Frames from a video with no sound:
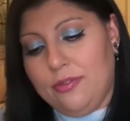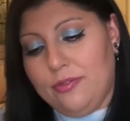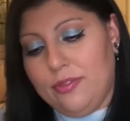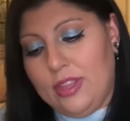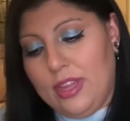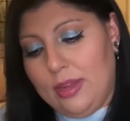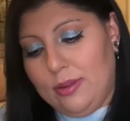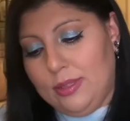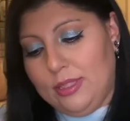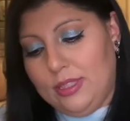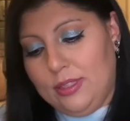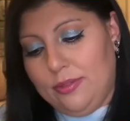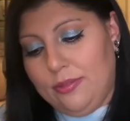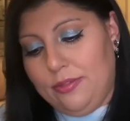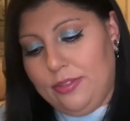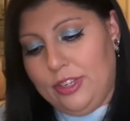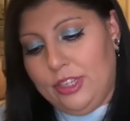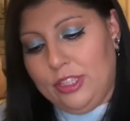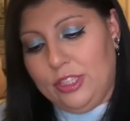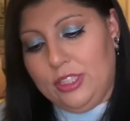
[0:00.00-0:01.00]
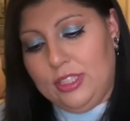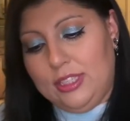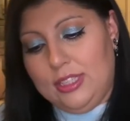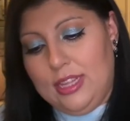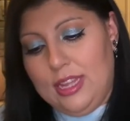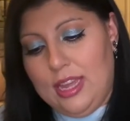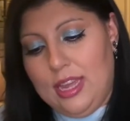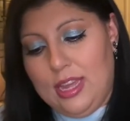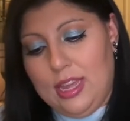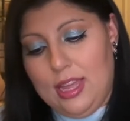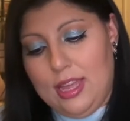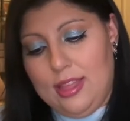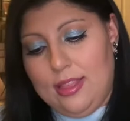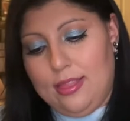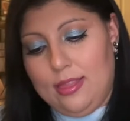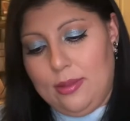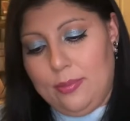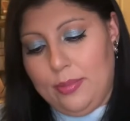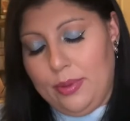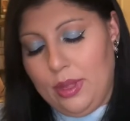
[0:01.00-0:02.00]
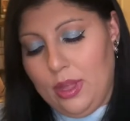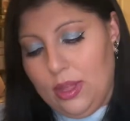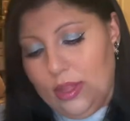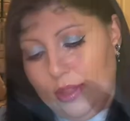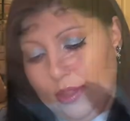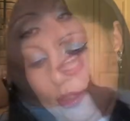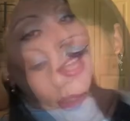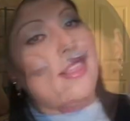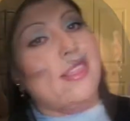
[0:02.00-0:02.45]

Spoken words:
that was the first thing in the box.